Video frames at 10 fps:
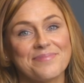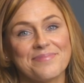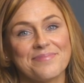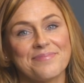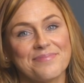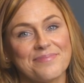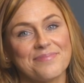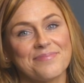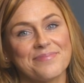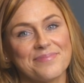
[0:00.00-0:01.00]

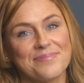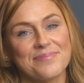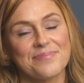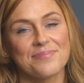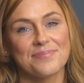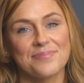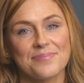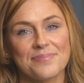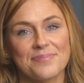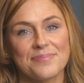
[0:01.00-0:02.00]

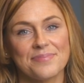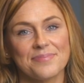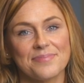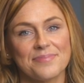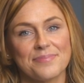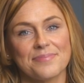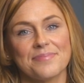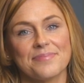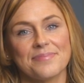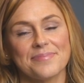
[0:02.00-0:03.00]

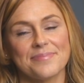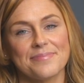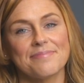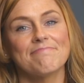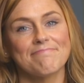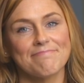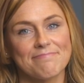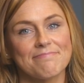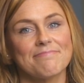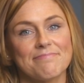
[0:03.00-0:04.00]

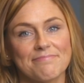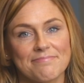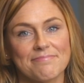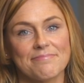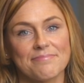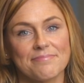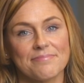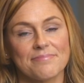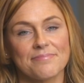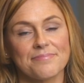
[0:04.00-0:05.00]

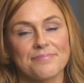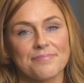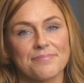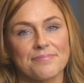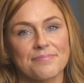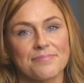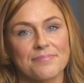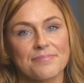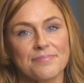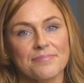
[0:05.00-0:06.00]

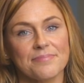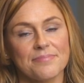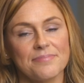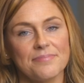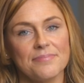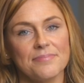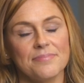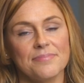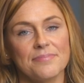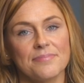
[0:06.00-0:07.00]

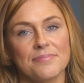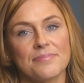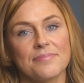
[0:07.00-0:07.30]
The person shown says nothing.